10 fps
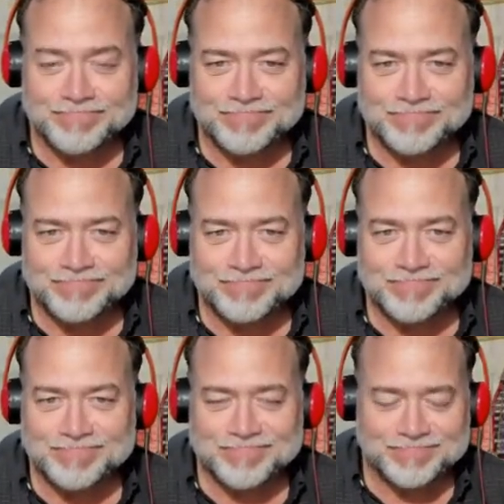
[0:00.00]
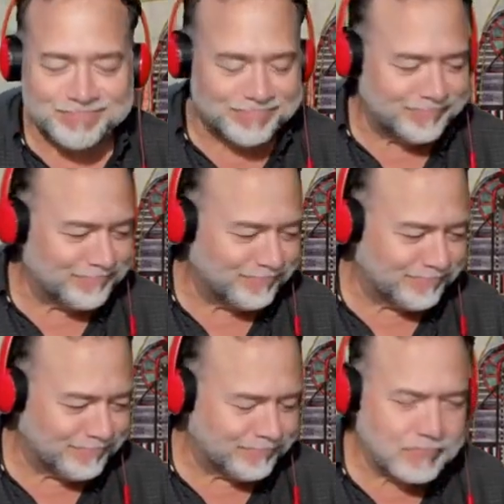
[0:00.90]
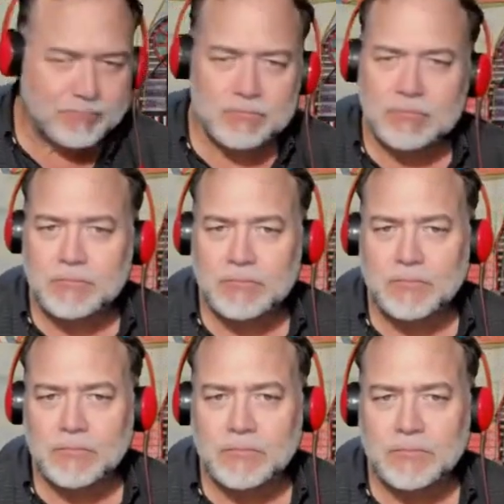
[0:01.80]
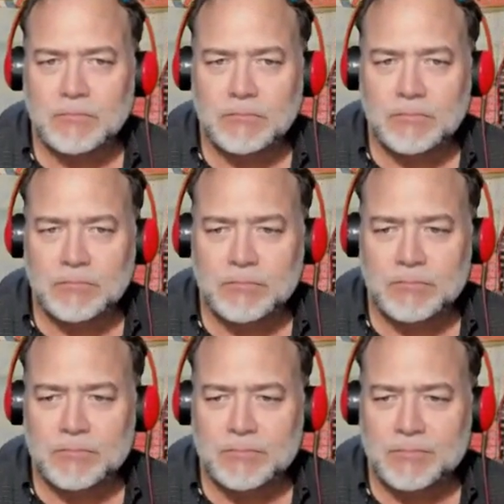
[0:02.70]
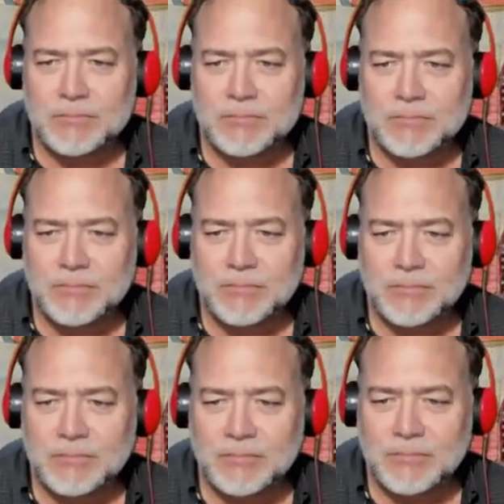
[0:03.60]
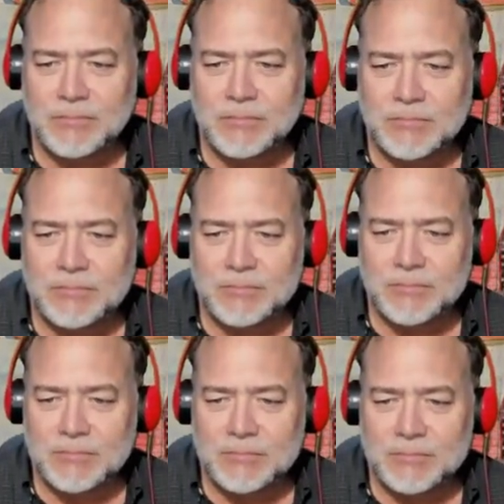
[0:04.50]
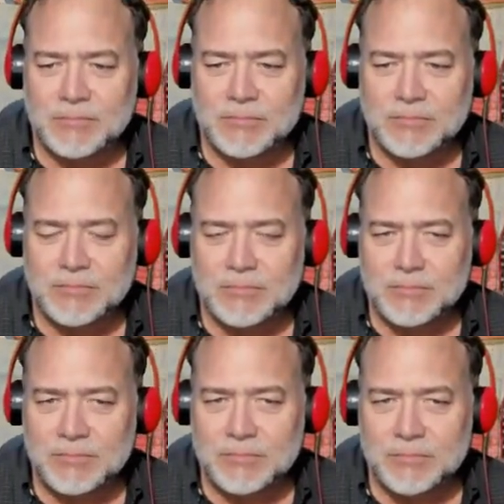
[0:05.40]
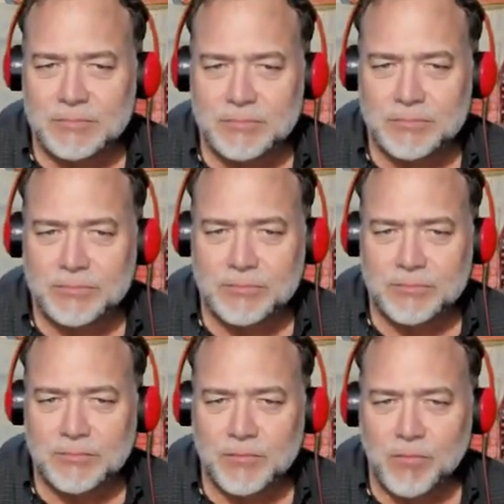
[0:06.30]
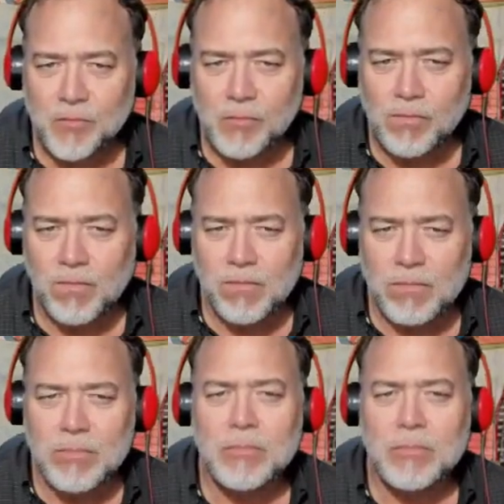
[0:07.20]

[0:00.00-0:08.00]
The person shown says nothing.